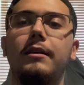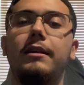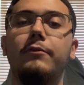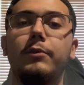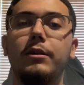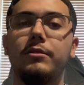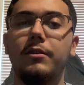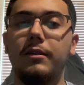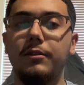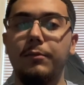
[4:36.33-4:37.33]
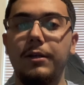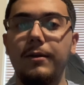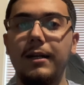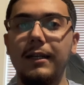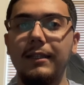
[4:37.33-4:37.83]
And we are talking
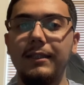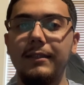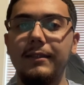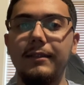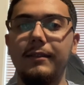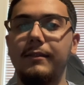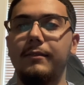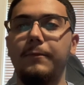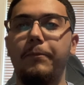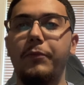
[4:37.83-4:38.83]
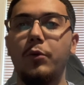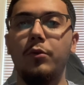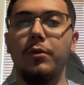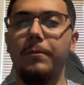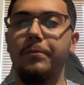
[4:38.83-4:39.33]
about IEDs,
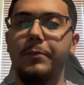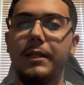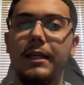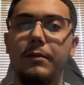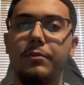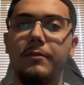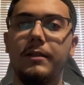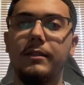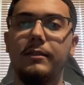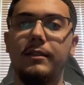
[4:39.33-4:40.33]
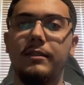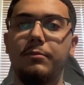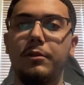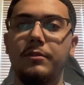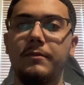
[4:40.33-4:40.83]
or improvised
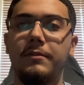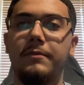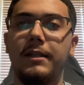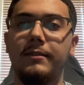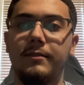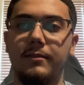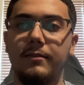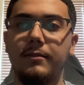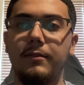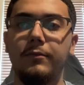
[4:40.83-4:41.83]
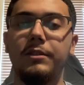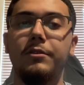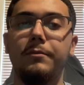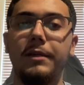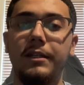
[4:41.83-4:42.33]
explosive devices, which are
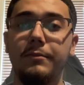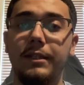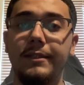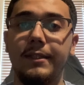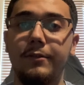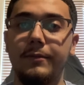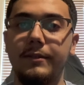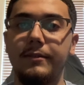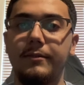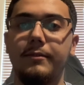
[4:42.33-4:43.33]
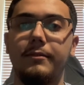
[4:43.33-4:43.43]
made by terrorists.